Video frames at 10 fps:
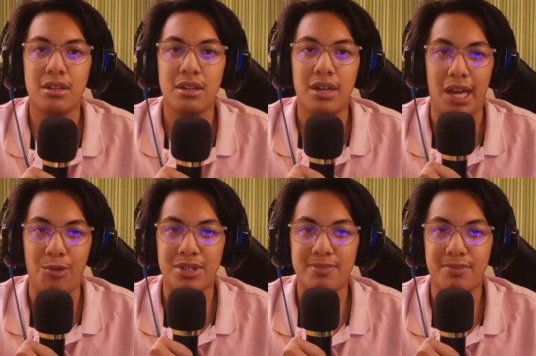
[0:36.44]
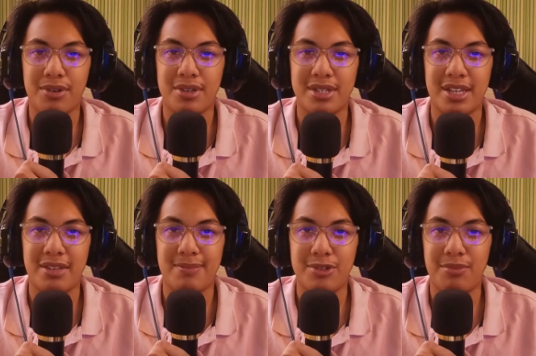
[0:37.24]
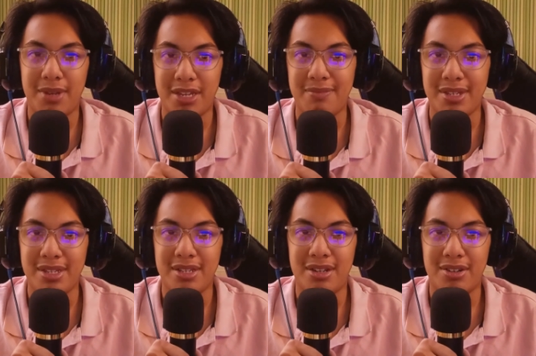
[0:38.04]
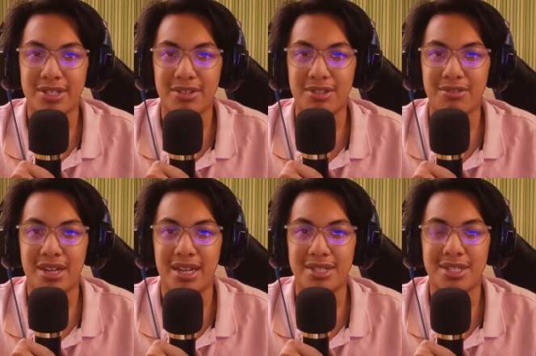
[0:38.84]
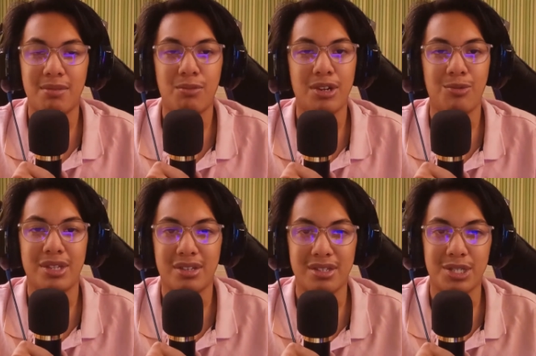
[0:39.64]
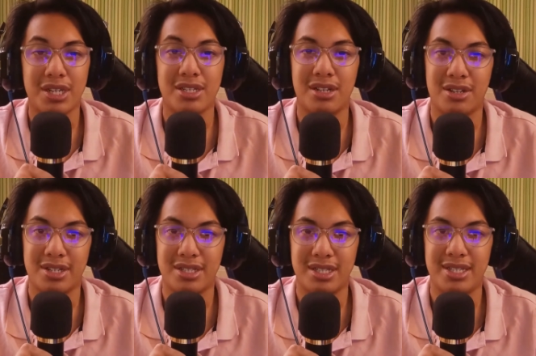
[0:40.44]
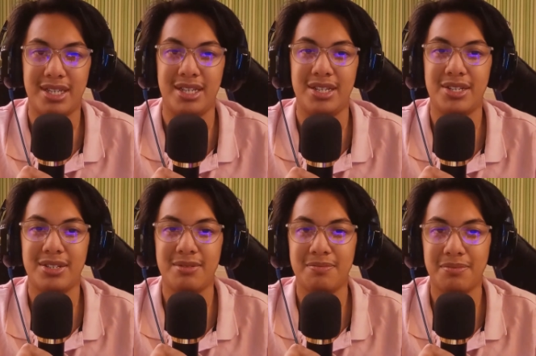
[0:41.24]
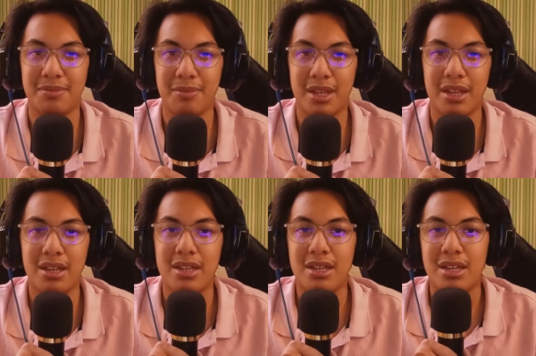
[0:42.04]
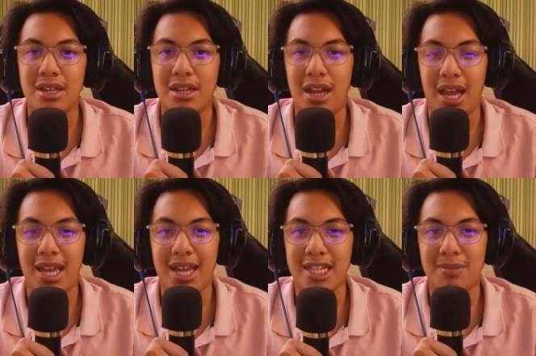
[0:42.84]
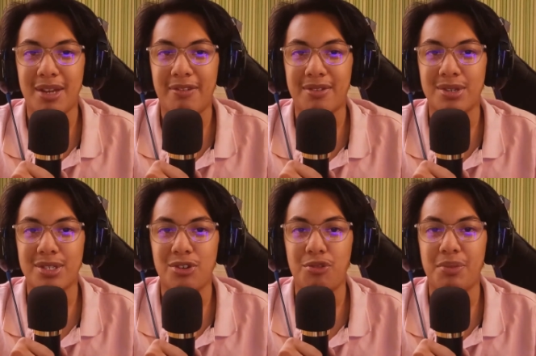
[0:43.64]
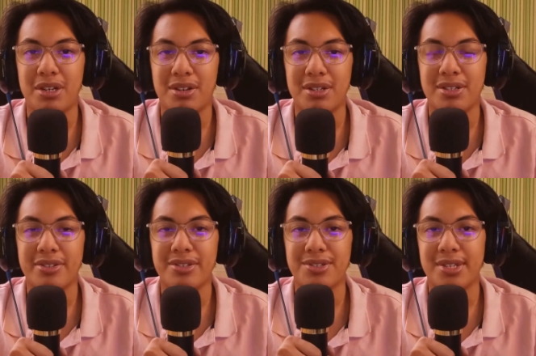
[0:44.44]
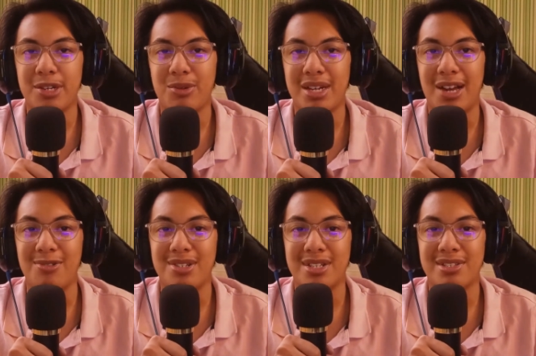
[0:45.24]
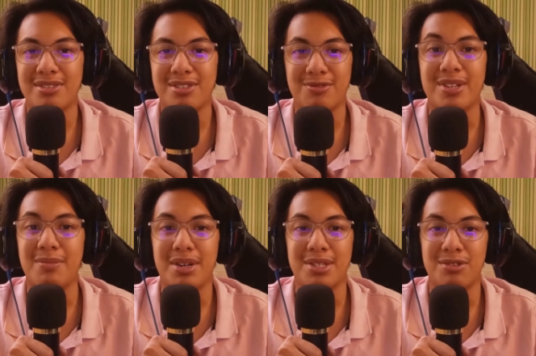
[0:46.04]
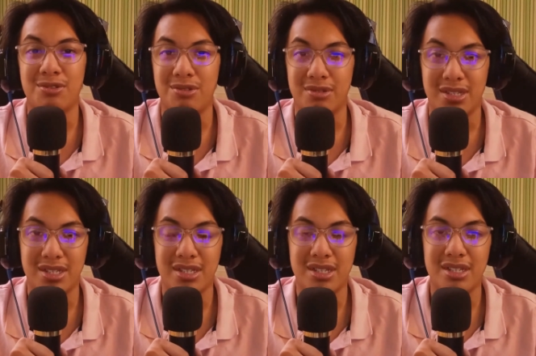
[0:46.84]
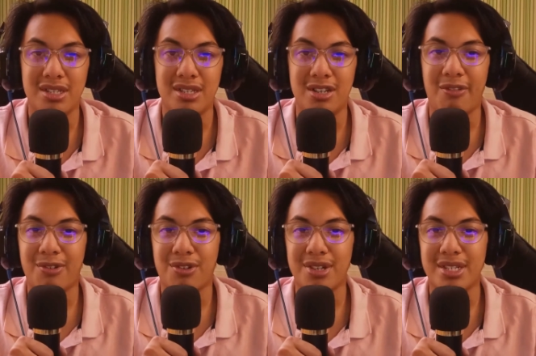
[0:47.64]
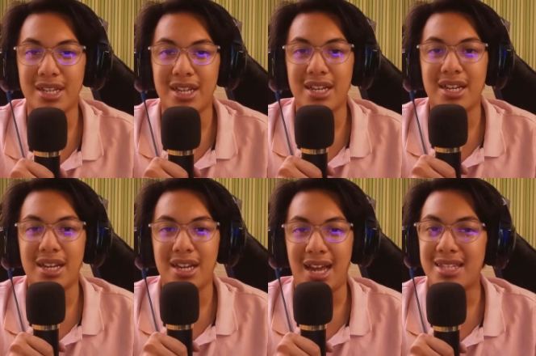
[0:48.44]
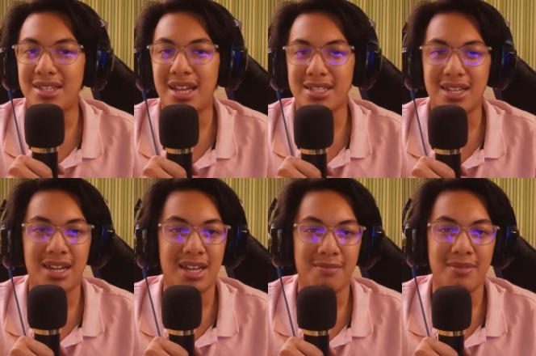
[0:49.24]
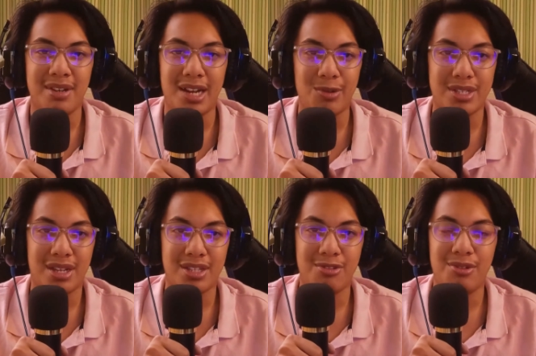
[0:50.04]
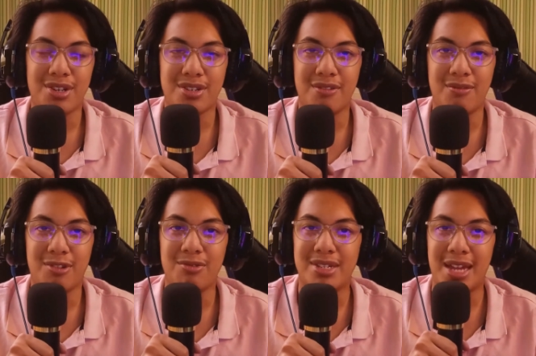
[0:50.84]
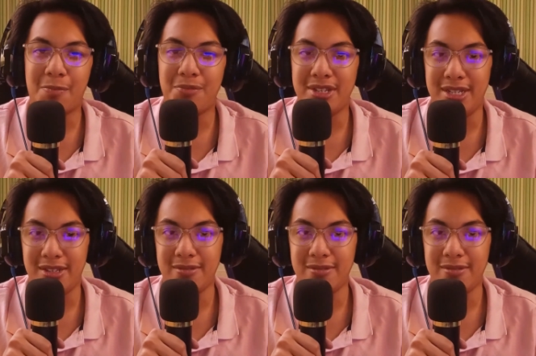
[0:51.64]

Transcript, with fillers: I was born a blue baby, also known as someone with congenital heart disease. I had my first open heart surgery when I was three months old. Of course, at that time, I was not aware of what was happening.